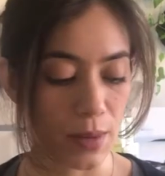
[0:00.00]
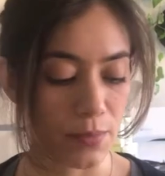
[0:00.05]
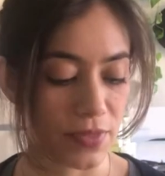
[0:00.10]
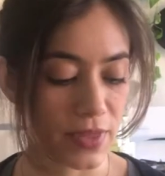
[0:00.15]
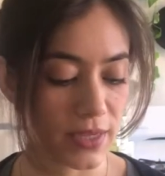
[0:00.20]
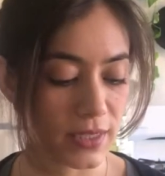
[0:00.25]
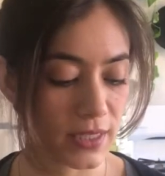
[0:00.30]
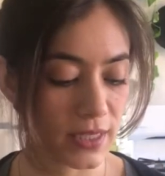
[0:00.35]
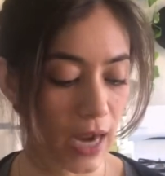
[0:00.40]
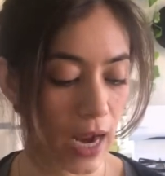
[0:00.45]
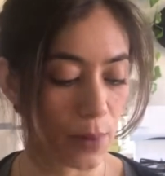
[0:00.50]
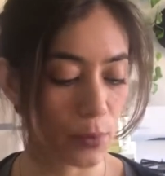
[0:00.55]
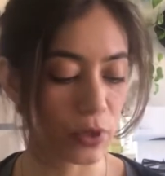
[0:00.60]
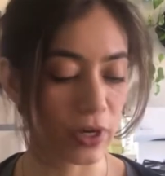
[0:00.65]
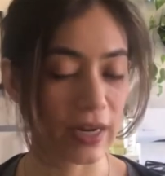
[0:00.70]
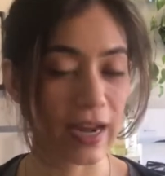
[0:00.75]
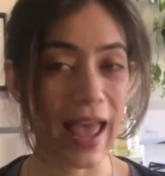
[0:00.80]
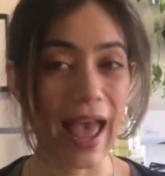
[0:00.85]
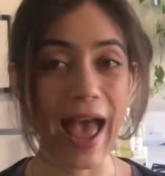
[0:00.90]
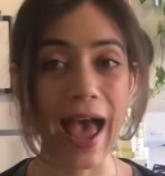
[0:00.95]
This time
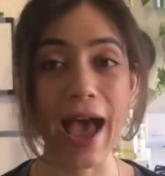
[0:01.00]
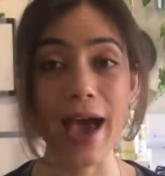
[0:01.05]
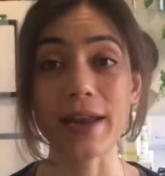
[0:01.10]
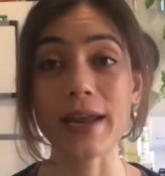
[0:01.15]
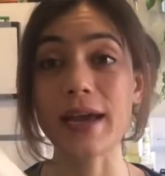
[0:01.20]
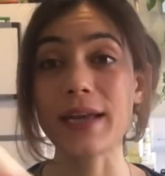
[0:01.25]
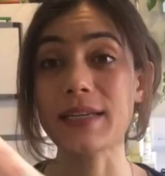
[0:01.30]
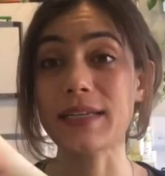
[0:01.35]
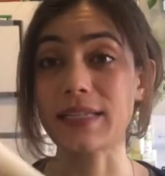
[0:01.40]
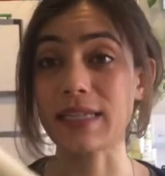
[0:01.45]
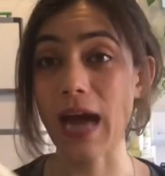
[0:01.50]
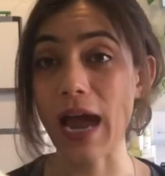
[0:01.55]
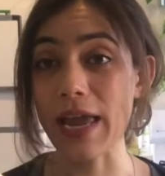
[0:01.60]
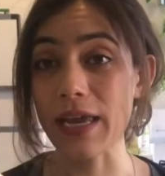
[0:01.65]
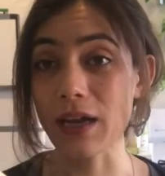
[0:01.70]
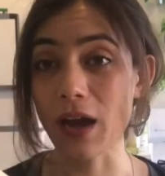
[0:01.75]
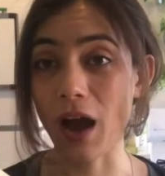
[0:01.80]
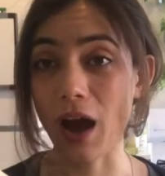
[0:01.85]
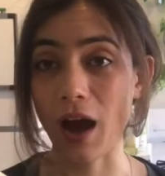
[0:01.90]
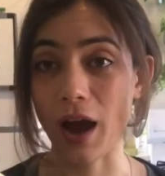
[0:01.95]
we're gonna add a
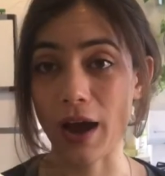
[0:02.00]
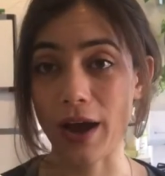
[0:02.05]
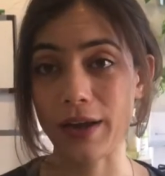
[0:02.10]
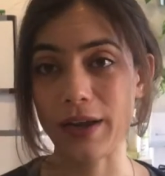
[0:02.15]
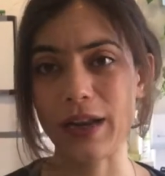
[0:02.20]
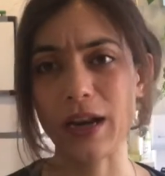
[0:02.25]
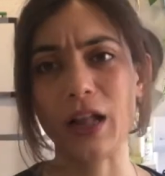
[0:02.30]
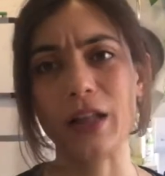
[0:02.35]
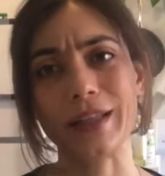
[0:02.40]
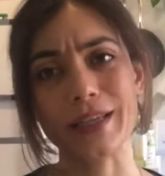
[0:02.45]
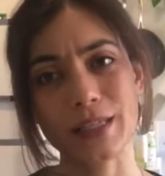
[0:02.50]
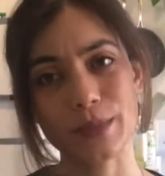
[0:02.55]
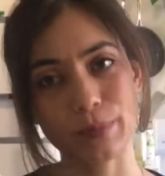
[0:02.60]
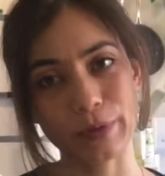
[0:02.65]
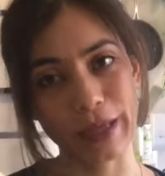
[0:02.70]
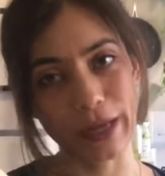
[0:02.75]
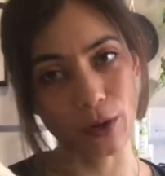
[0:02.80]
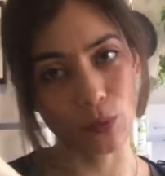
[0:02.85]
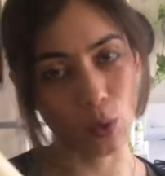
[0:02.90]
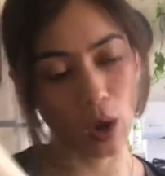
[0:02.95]
daikon, and I'll
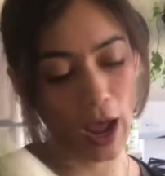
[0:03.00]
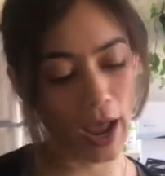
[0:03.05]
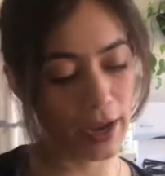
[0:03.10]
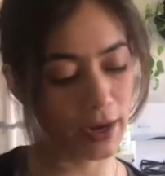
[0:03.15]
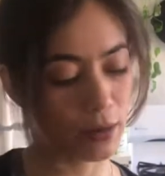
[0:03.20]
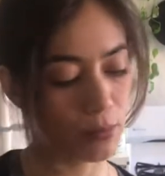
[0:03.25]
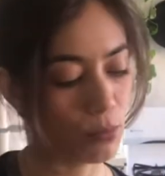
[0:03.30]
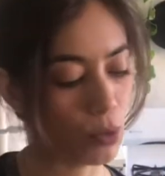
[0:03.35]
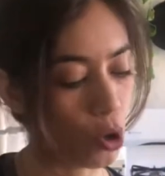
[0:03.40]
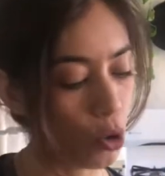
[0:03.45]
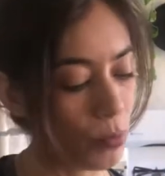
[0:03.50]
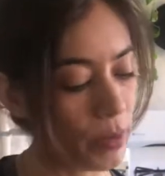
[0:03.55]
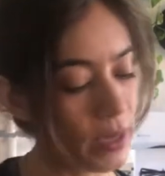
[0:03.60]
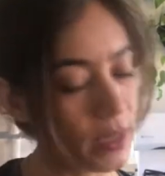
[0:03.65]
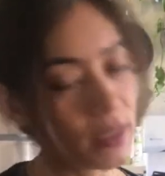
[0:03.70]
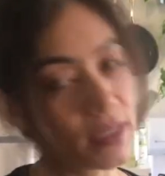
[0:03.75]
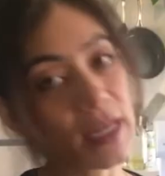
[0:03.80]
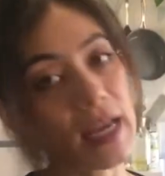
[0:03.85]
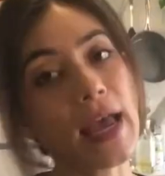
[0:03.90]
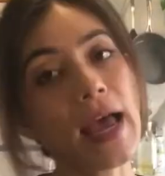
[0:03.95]
explain why in a
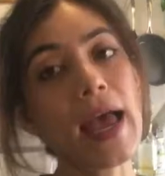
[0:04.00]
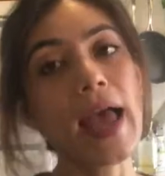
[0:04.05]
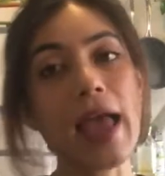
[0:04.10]
moment.